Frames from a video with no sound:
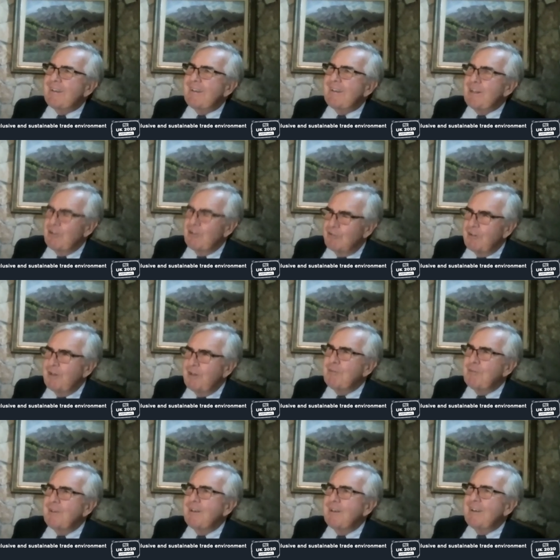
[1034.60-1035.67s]
initiative.
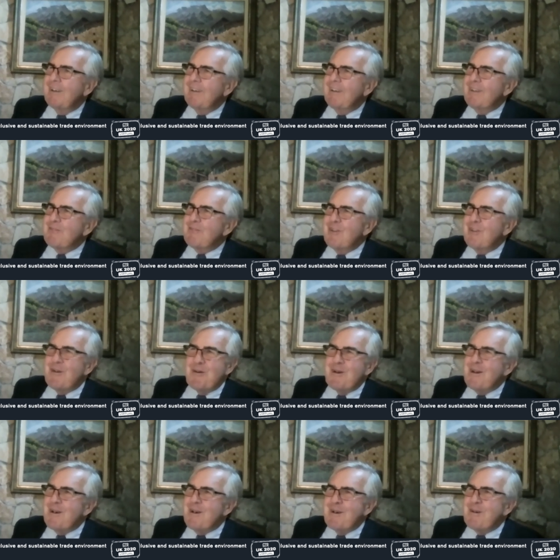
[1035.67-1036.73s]
And
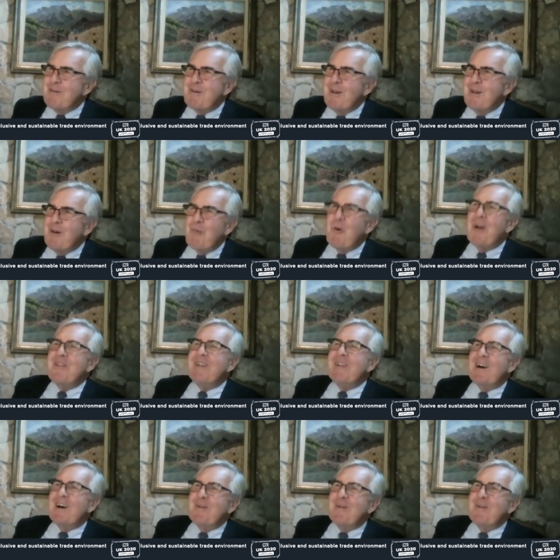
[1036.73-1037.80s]
so one
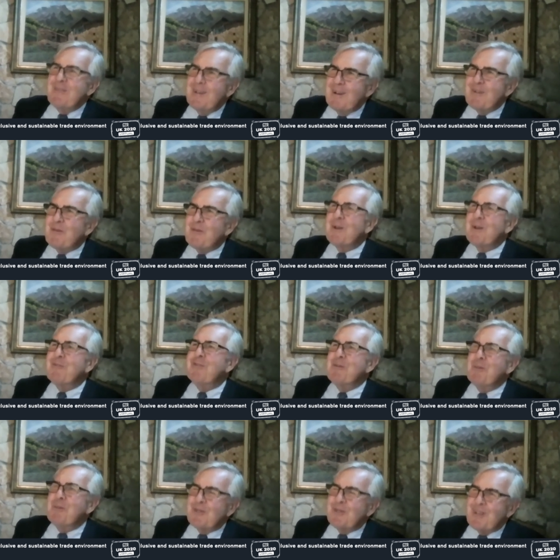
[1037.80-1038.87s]
down and quite a
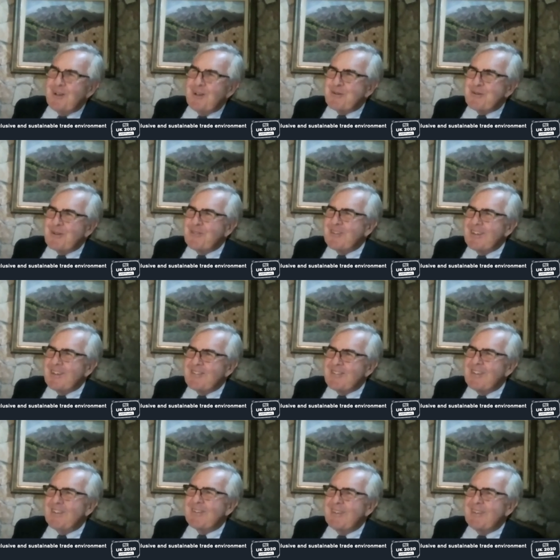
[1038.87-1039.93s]
few more to go, Chris, I can
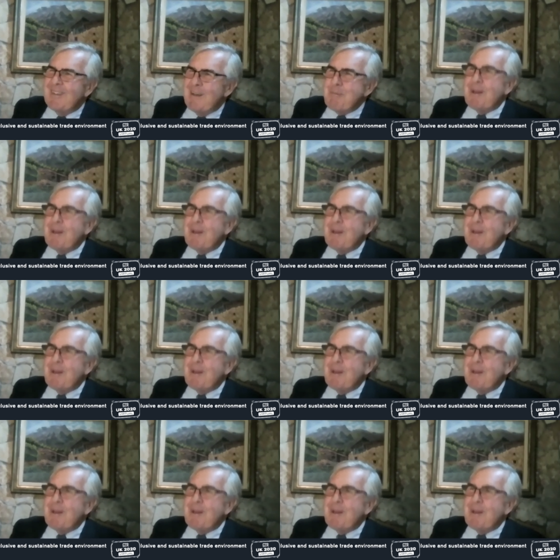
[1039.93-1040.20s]
tell you.